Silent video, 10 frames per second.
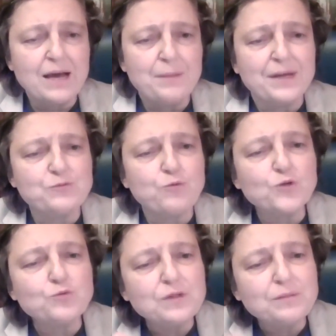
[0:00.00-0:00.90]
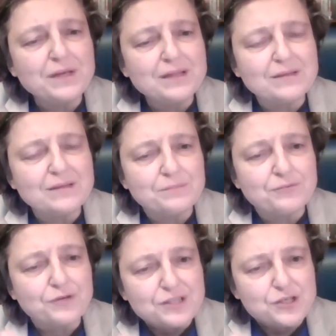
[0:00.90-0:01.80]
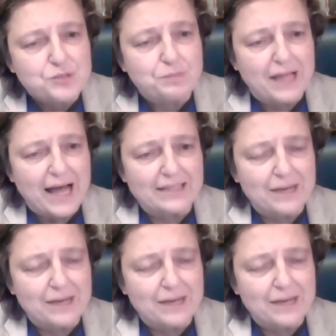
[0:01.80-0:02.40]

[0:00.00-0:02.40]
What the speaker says: But what will be the British plan?